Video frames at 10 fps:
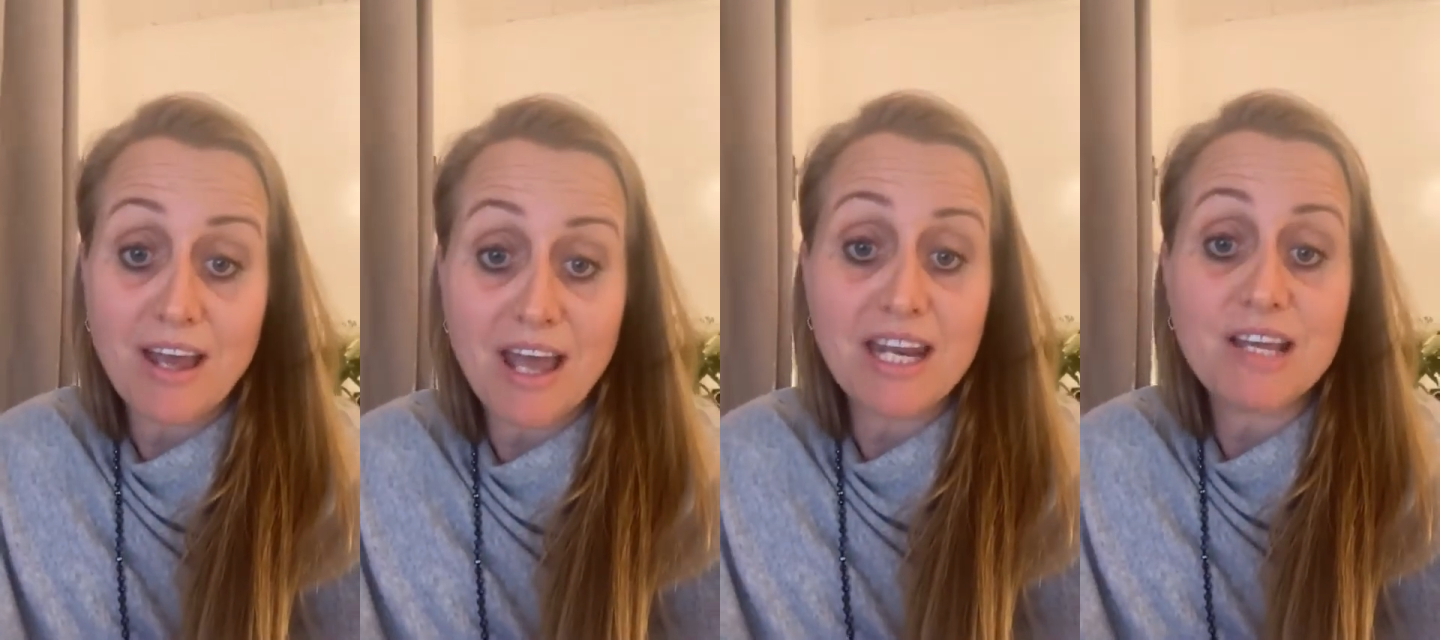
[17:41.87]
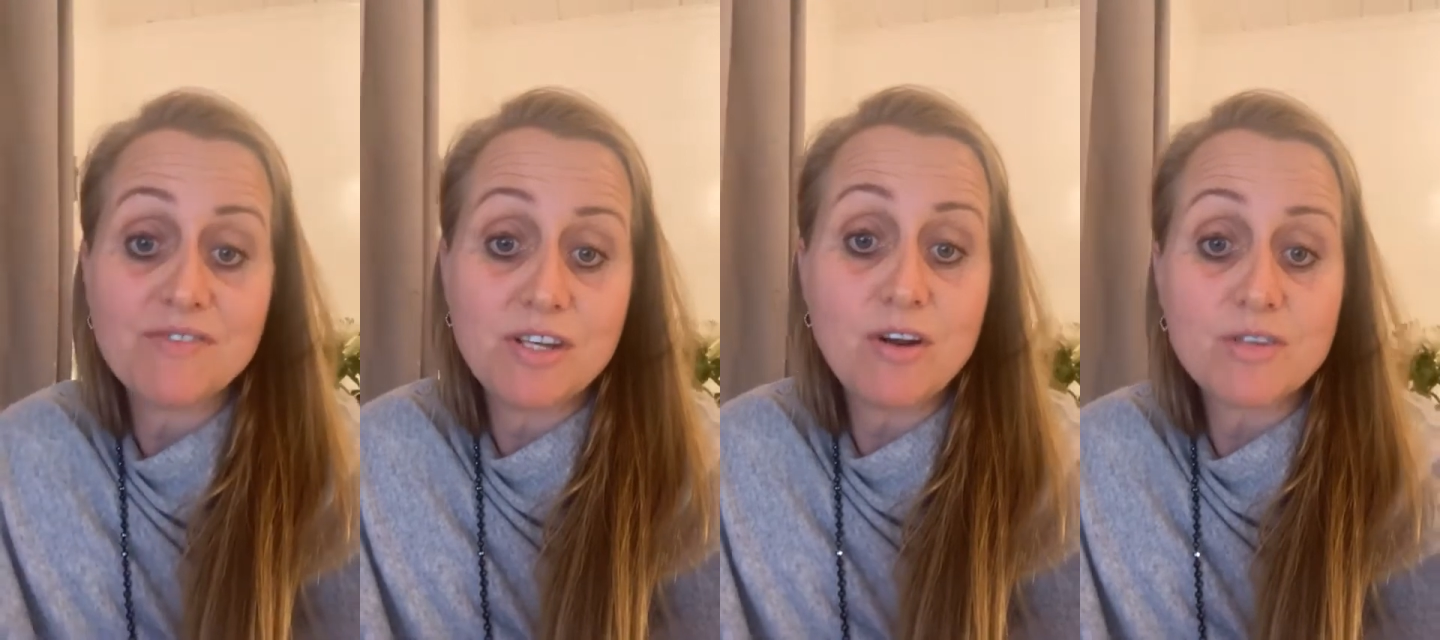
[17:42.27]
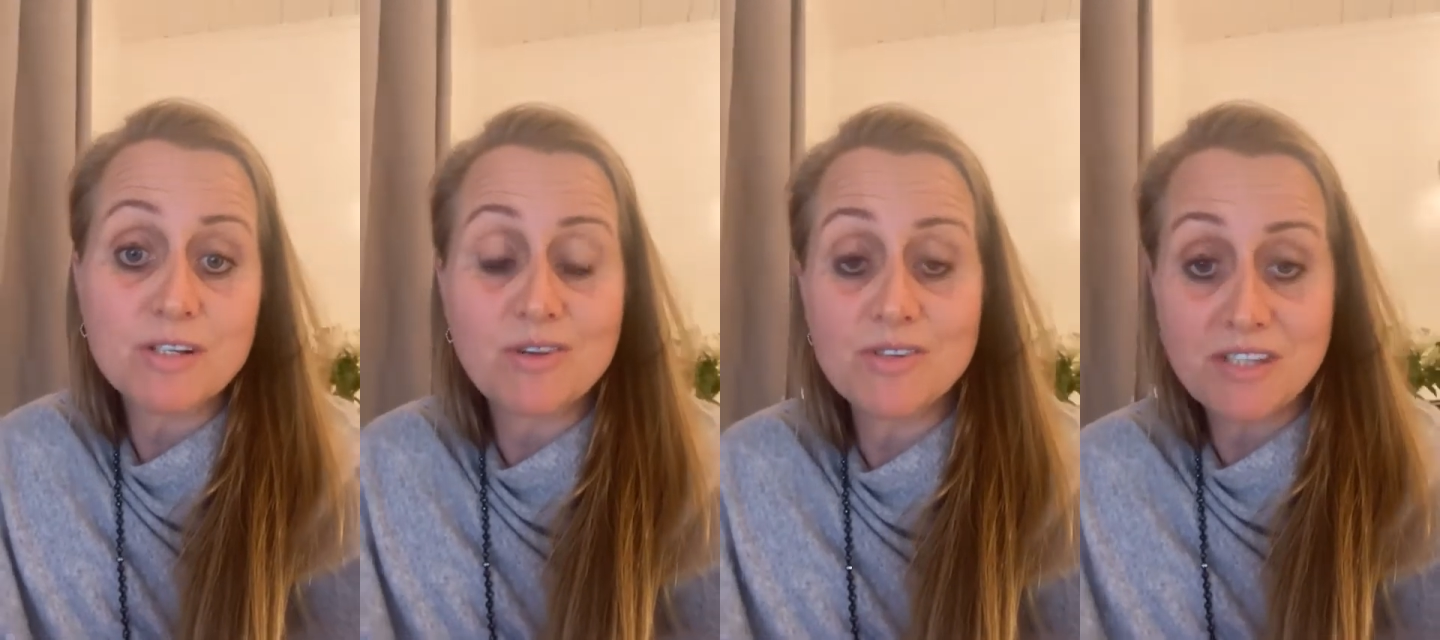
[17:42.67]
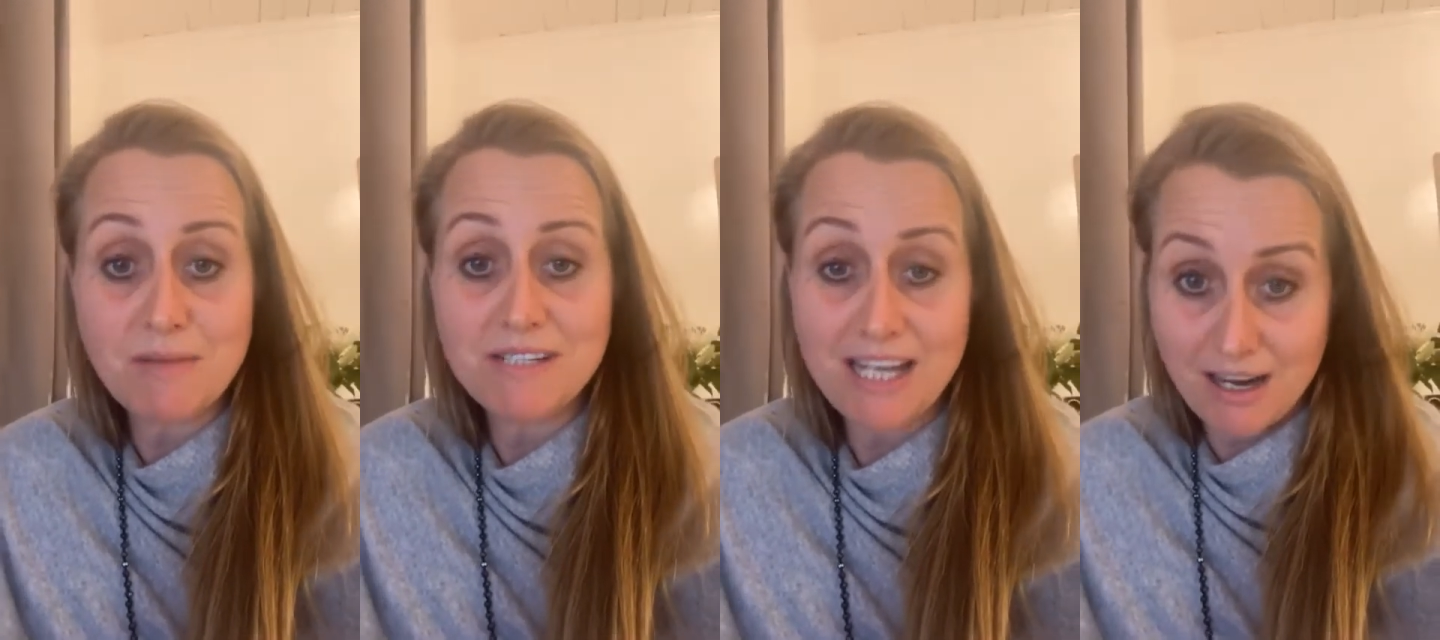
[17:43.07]
And it gives you lots and lots of
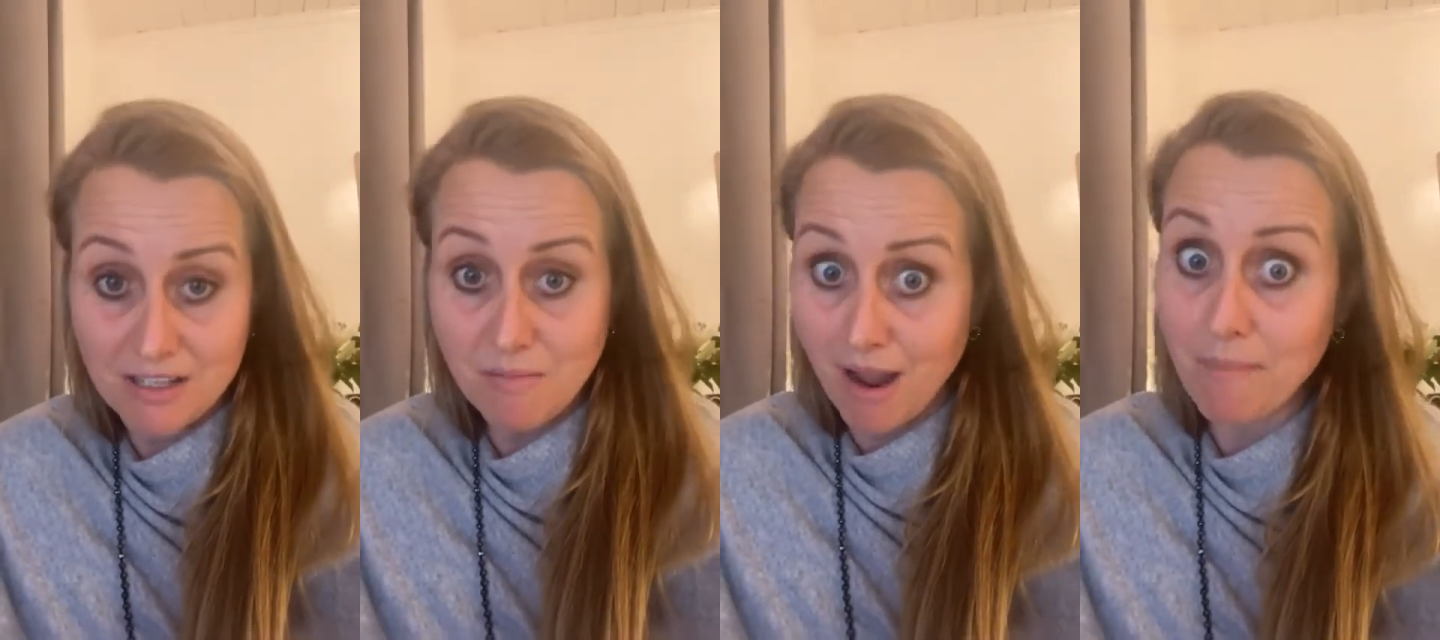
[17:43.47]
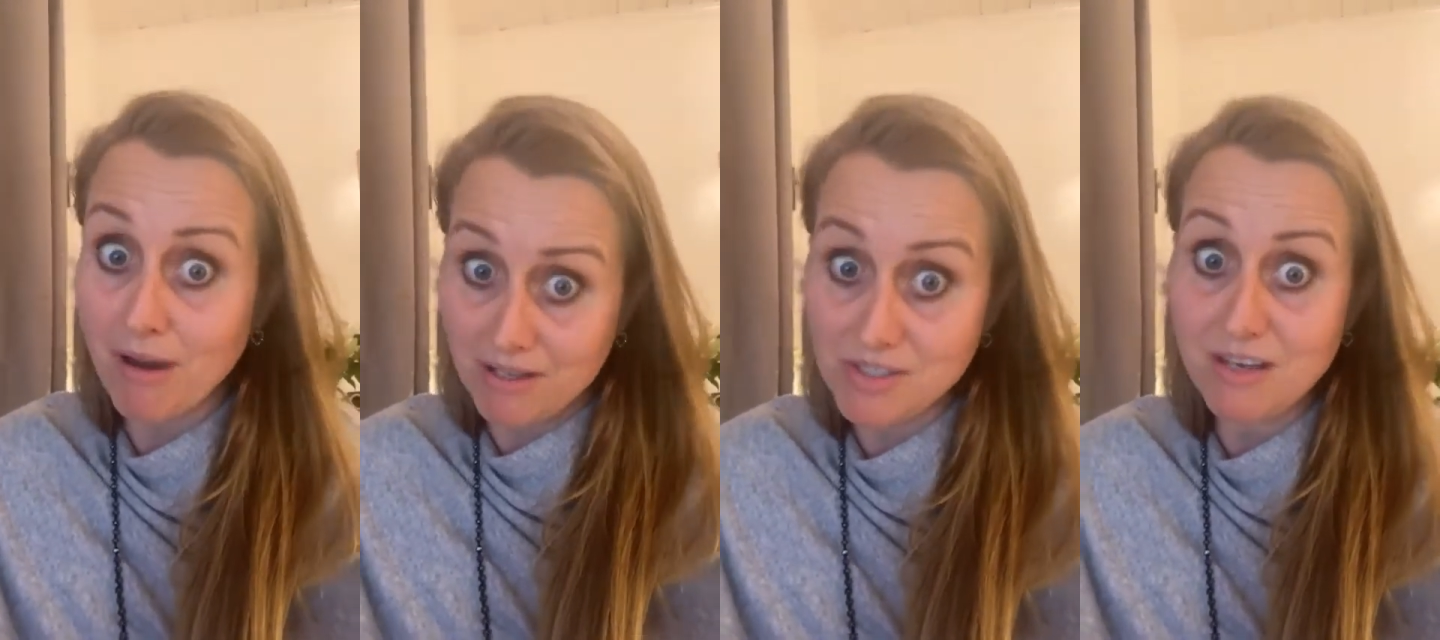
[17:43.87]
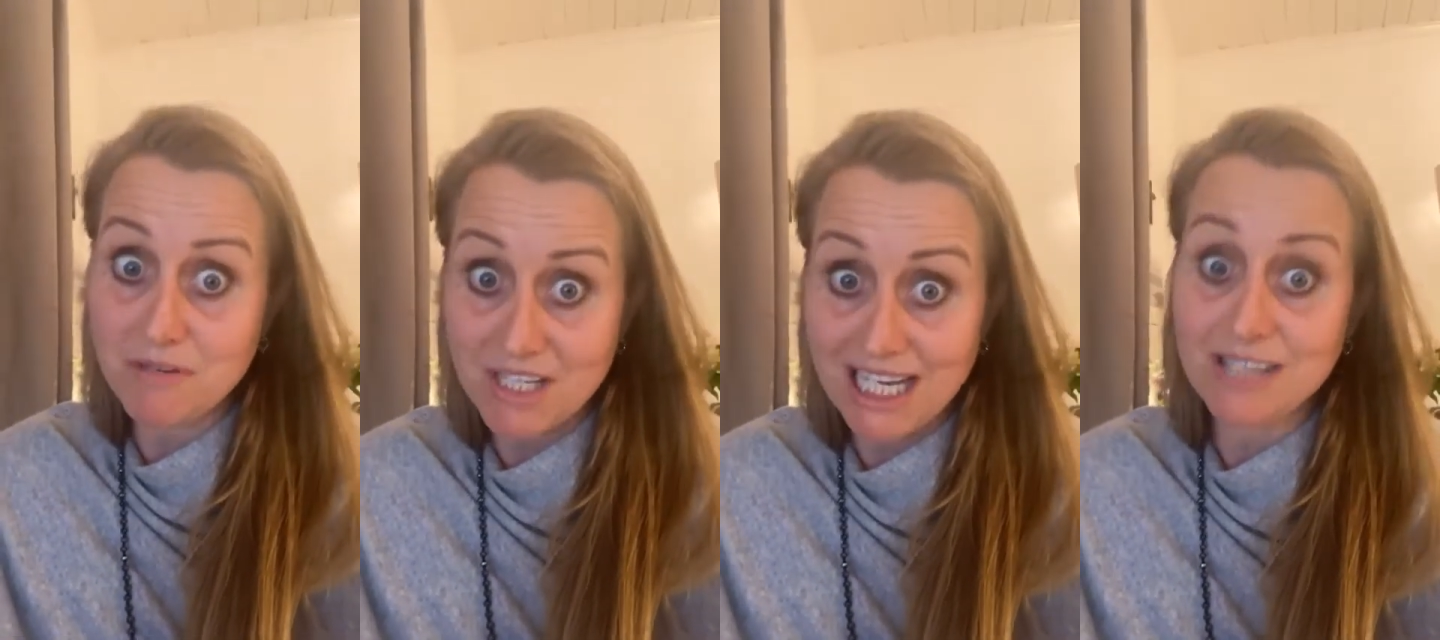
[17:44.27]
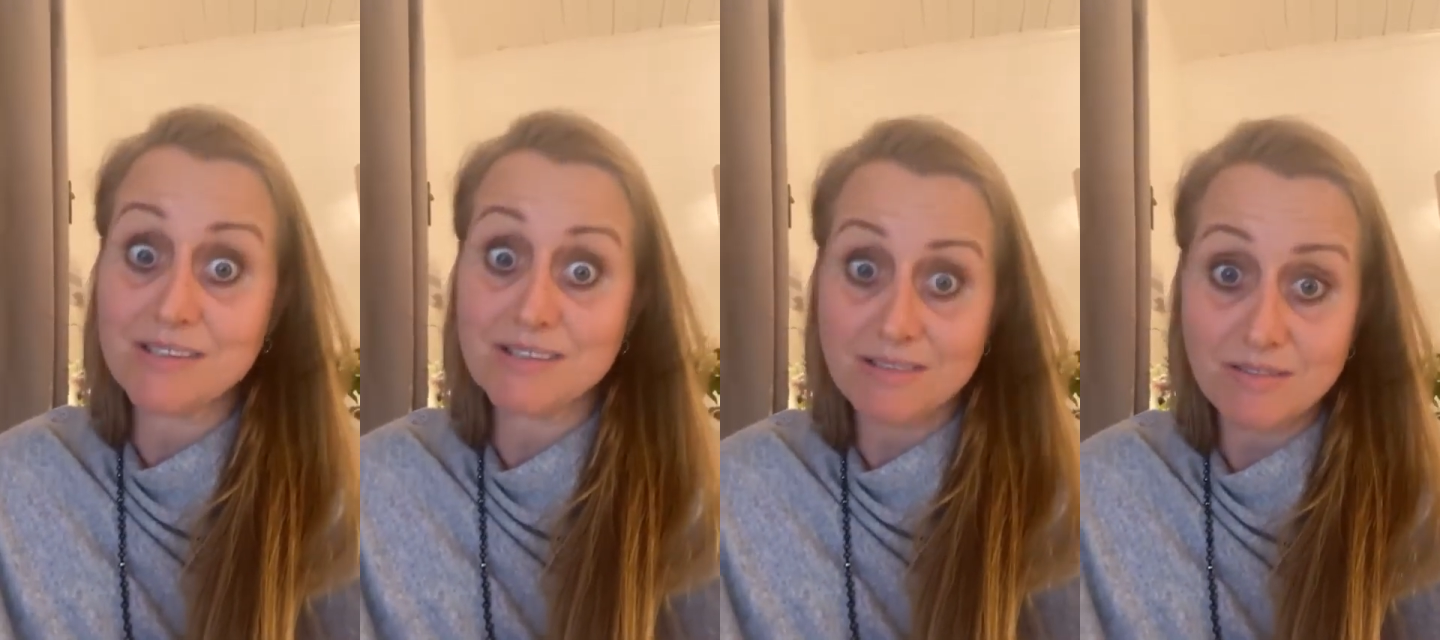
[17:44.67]
CBD. And to my mind, CBD
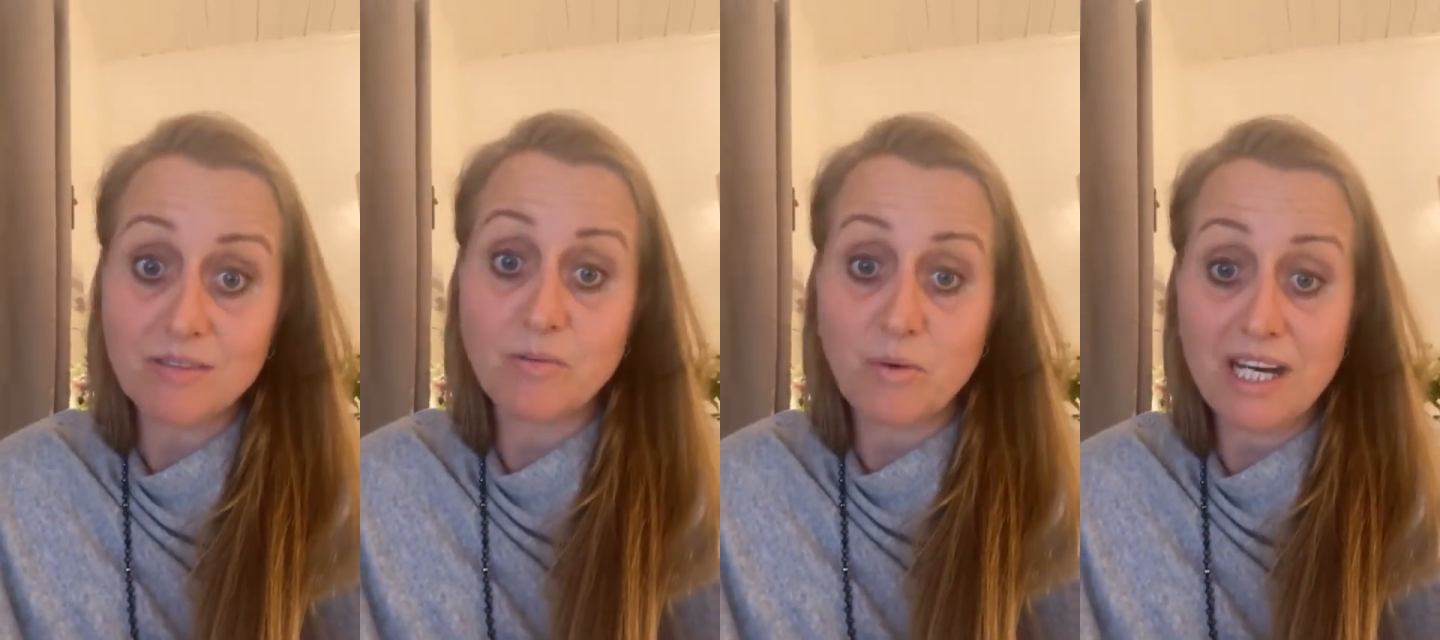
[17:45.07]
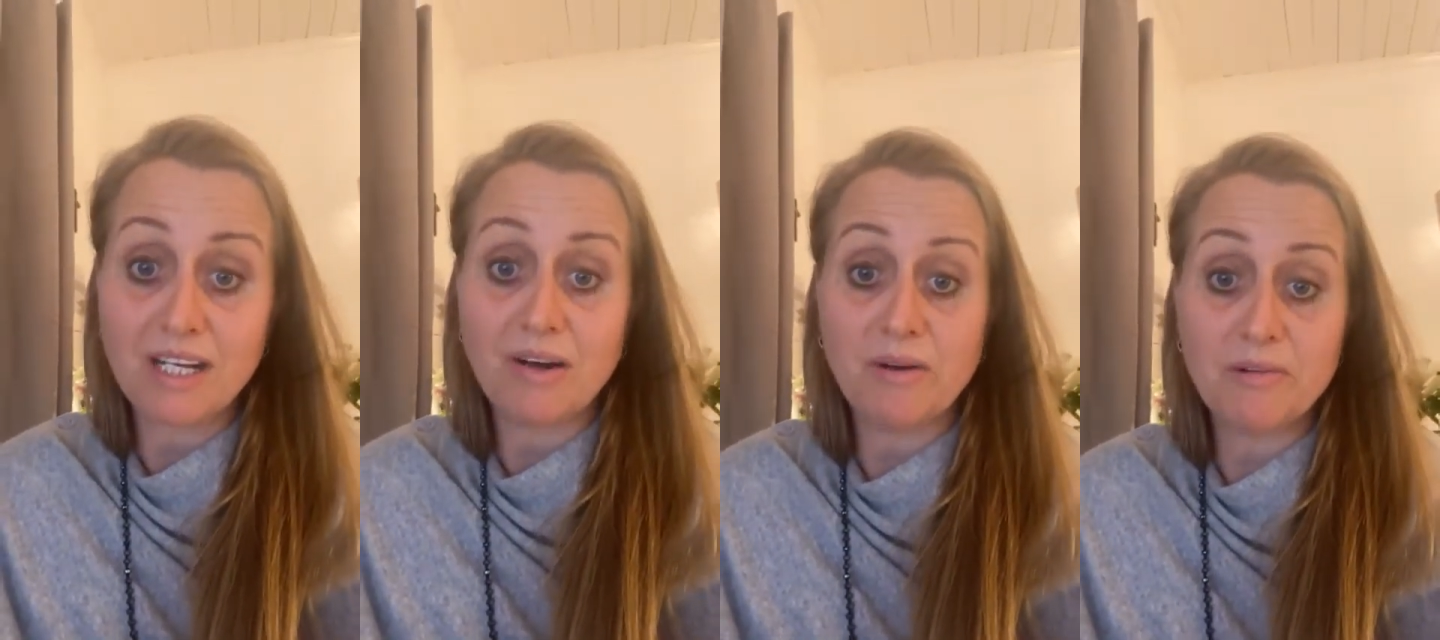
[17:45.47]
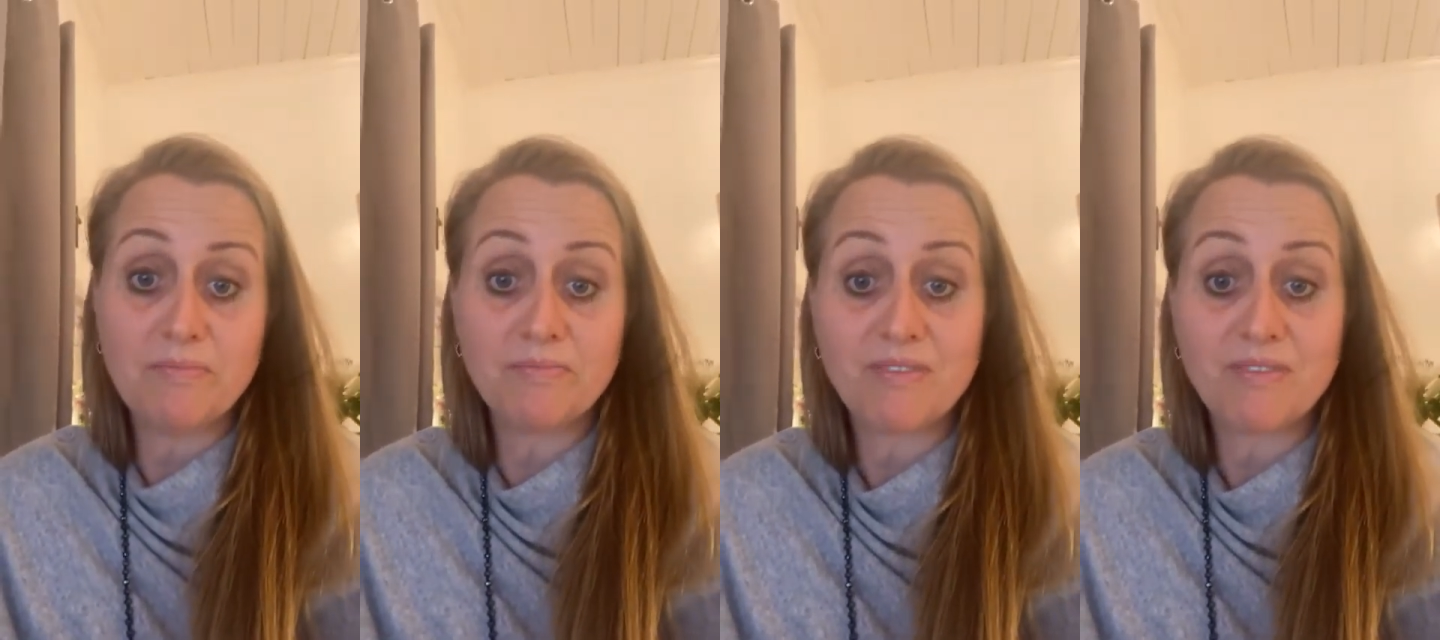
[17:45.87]
is the way to go.